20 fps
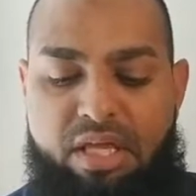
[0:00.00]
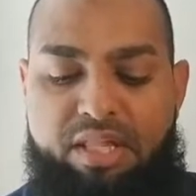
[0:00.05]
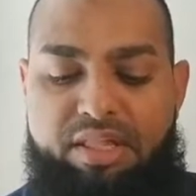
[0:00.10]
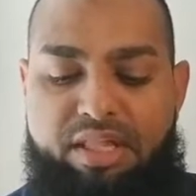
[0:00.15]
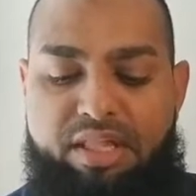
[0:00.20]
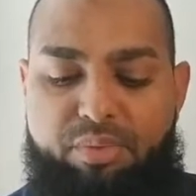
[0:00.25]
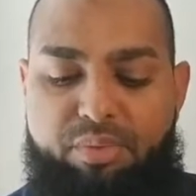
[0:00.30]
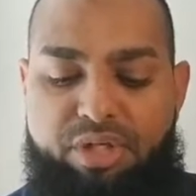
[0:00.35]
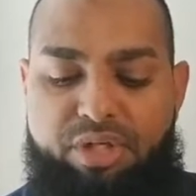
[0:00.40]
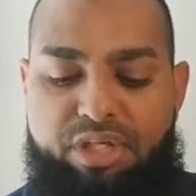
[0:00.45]

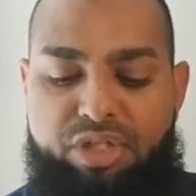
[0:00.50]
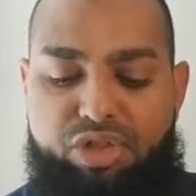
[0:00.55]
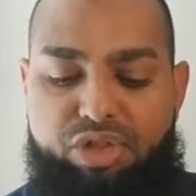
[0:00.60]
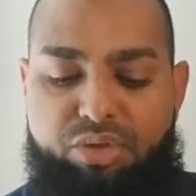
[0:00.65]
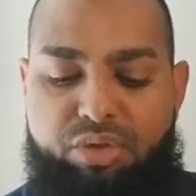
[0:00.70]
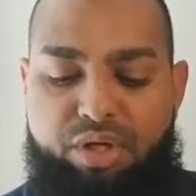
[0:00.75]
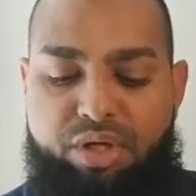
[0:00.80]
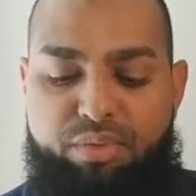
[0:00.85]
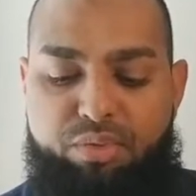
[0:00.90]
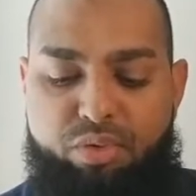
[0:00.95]
They would
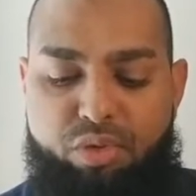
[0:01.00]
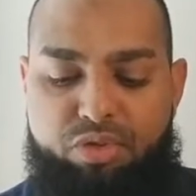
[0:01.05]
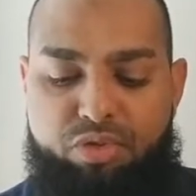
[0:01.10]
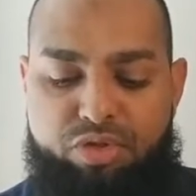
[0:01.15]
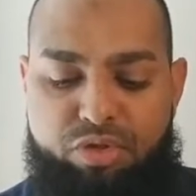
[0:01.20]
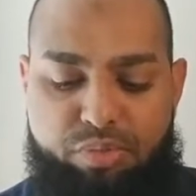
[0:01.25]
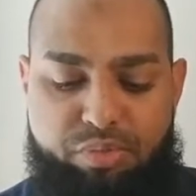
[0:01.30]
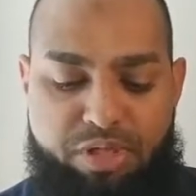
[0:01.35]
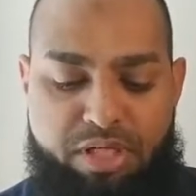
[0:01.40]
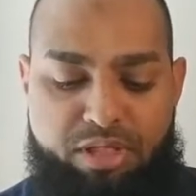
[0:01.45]
enjoy
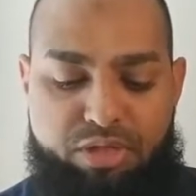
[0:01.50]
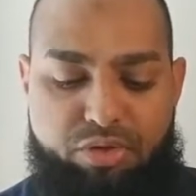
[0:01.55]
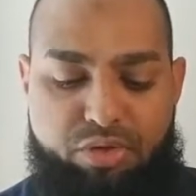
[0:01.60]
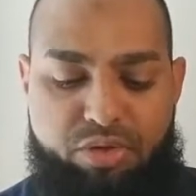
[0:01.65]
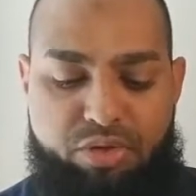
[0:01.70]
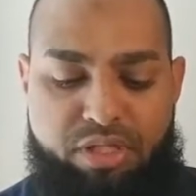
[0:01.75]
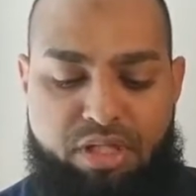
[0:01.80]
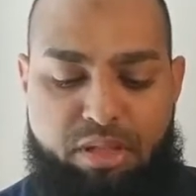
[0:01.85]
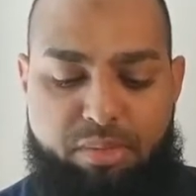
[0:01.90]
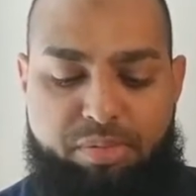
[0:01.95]
roast meat
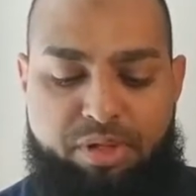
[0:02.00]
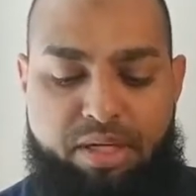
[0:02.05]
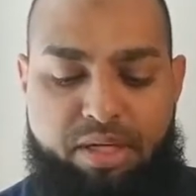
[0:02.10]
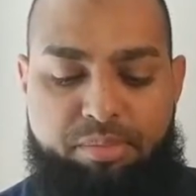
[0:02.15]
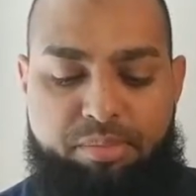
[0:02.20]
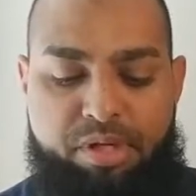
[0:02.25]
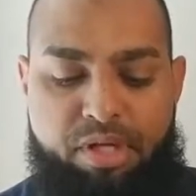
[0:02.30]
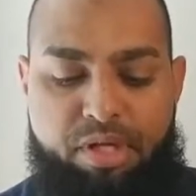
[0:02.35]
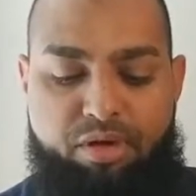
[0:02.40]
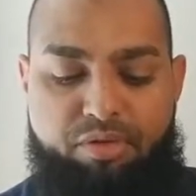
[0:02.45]
or kebab
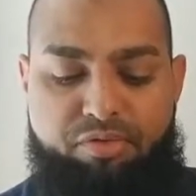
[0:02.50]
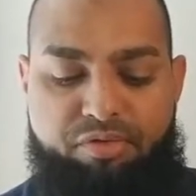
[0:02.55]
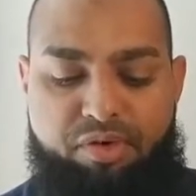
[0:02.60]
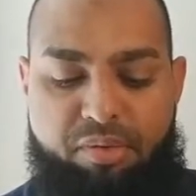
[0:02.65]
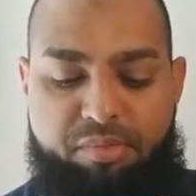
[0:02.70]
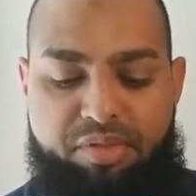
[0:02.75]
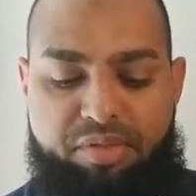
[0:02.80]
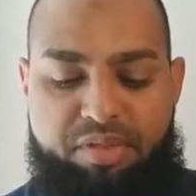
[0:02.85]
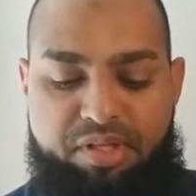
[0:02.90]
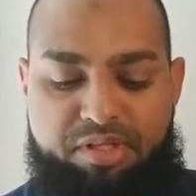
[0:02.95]

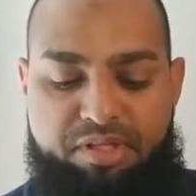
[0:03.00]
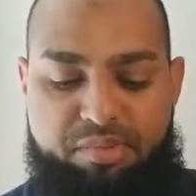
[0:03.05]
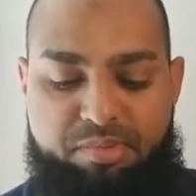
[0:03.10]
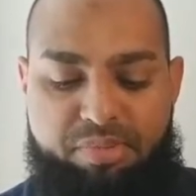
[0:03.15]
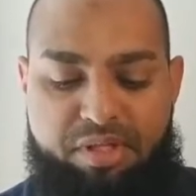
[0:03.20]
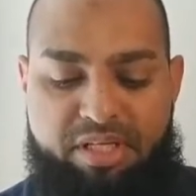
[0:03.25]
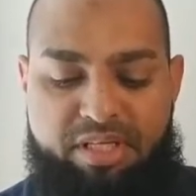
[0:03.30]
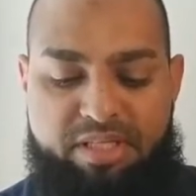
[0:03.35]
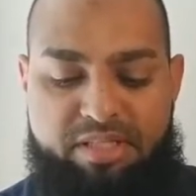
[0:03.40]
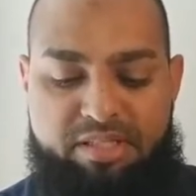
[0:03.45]
from this
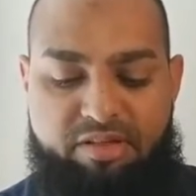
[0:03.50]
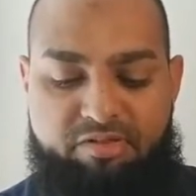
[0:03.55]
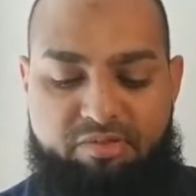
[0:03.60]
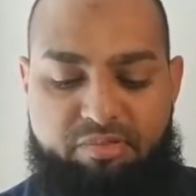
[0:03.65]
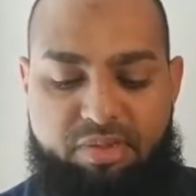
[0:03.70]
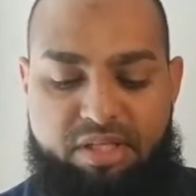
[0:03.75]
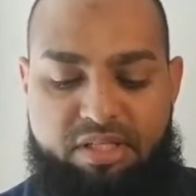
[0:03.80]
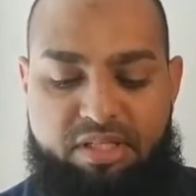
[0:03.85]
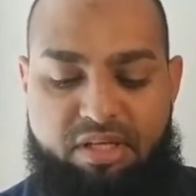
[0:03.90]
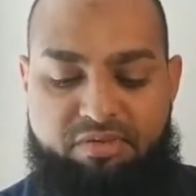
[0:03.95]
piece of
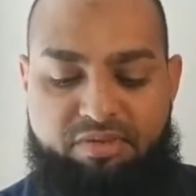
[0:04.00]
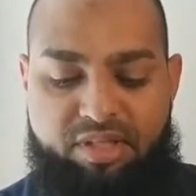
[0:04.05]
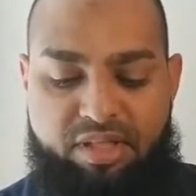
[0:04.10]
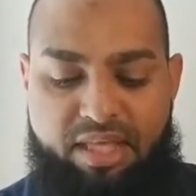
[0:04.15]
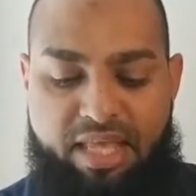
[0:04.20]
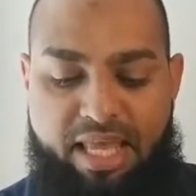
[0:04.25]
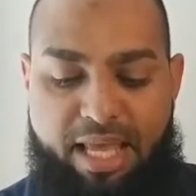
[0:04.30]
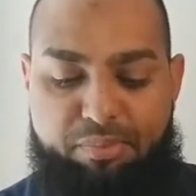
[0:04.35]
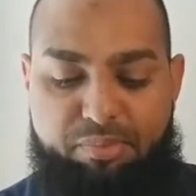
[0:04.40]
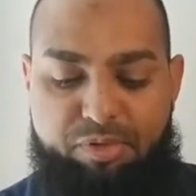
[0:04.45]
meat of the
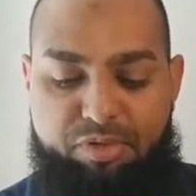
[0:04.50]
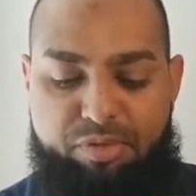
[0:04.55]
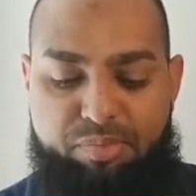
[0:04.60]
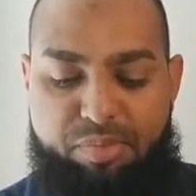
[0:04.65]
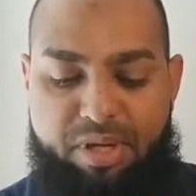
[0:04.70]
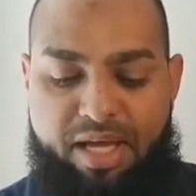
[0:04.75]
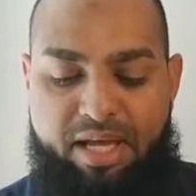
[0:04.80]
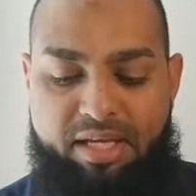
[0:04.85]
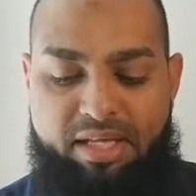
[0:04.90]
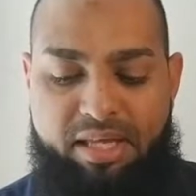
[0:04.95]
camel's
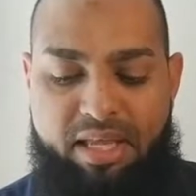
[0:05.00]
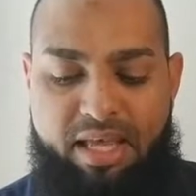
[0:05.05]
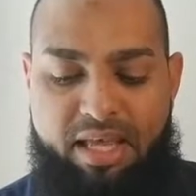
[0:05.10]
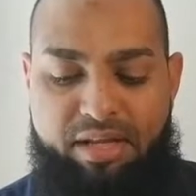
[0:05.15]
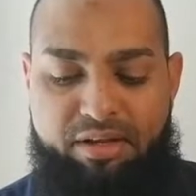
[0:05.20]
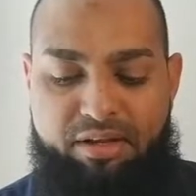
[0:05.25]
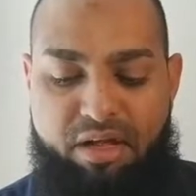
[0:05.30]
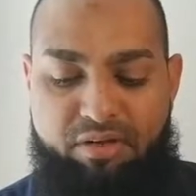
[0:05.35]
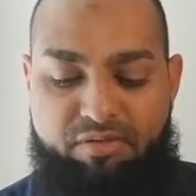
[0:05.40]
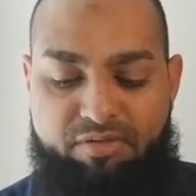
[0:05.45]
back
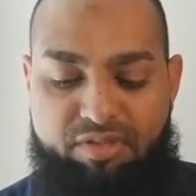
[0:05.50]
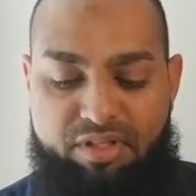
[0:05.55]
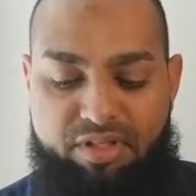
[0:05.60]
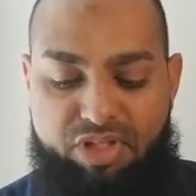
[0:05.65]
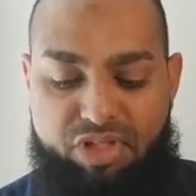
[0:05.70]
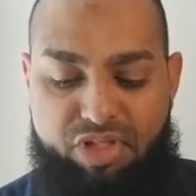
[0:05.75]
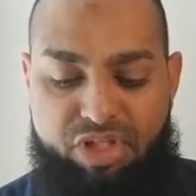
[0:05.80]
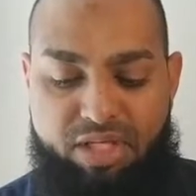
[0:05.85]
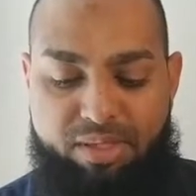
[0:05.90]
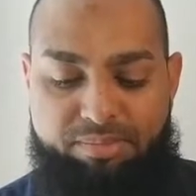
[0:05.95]
and of the
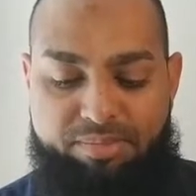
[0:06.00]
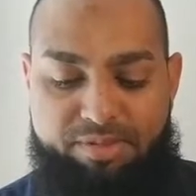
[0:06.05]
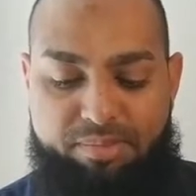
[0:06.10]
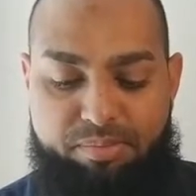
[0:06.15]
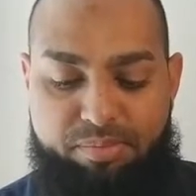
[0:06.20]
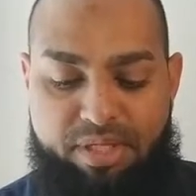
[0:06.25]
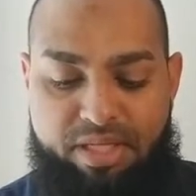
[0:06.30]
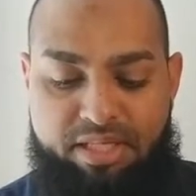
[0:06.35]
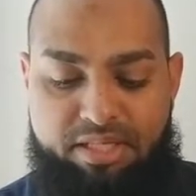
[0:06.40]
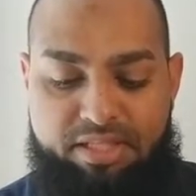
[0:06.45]
sheep's
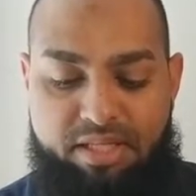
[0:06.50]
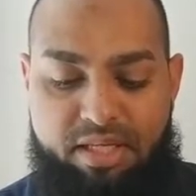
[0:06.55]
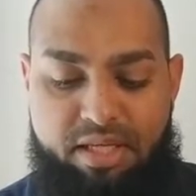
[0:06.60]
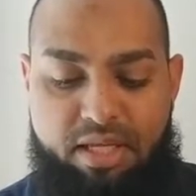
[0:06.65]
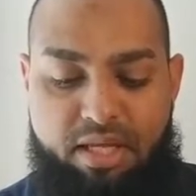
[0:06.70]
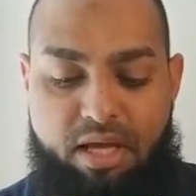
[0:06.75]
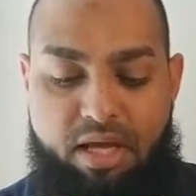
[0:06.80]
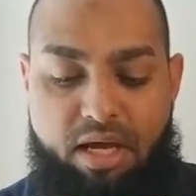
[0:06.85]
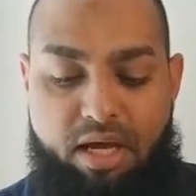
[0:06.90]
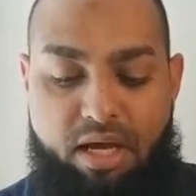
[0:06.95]
meat
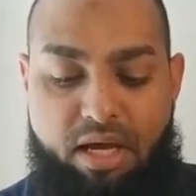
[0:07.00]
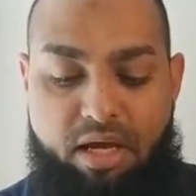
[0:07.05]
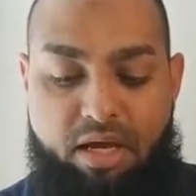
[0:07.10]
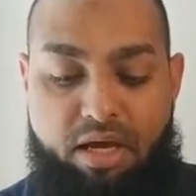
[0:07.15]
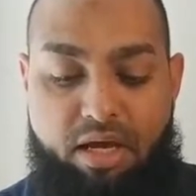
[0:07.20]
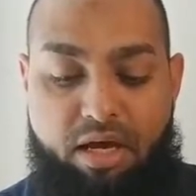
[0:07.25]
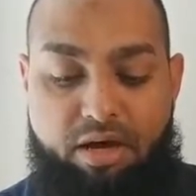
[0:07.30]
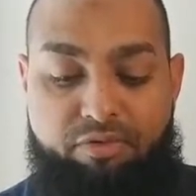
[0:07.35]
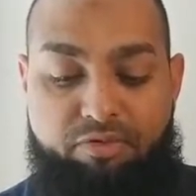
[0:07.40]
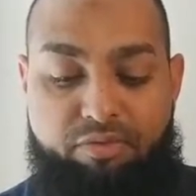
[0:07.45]

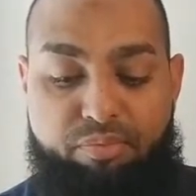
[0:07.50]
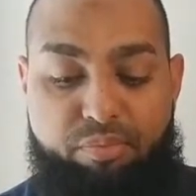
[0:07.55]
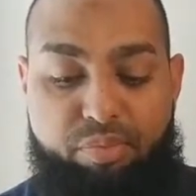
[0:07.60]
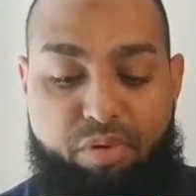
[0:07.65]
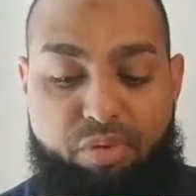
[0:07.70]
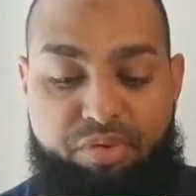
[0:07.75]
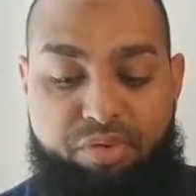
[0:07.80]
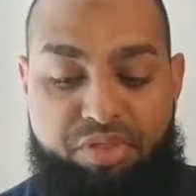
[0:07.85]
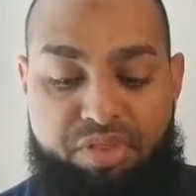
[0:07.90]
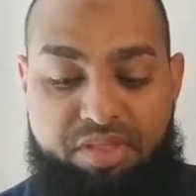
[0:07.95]
of
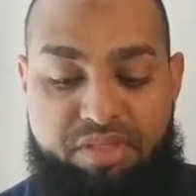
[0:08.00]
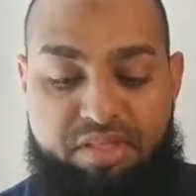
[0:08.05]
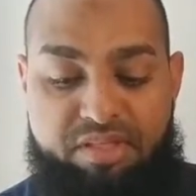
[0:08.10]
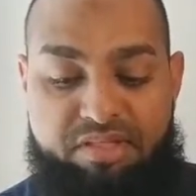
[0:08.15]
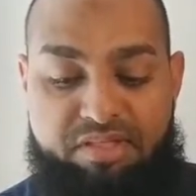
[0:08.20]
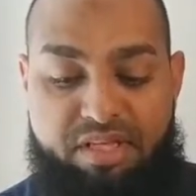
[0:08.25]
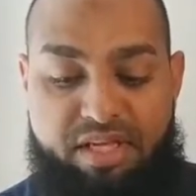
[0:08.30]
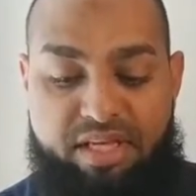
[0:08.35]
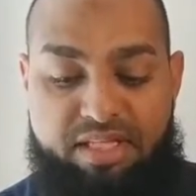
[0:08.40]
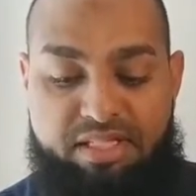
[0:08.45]
both the
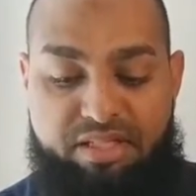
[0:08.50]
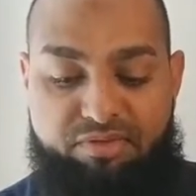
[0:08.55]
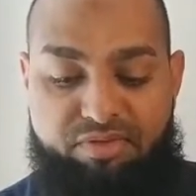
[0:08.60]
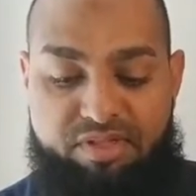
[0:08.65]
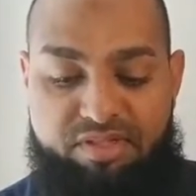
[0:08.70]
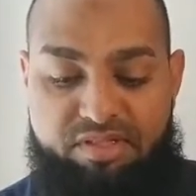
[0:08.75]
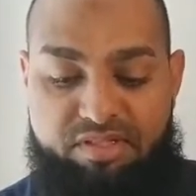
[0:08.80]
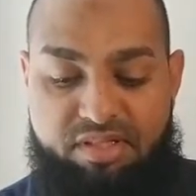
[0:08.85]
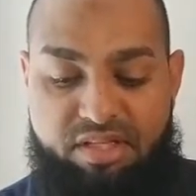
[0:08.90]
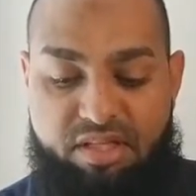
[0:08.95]
sides of
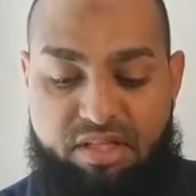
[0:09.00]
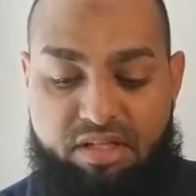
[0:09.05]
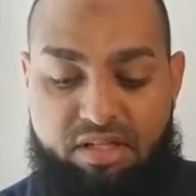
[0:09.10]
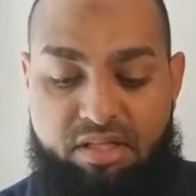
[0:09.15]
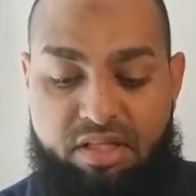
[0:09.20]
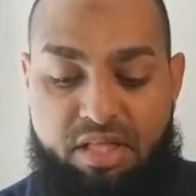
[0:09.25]
its tail.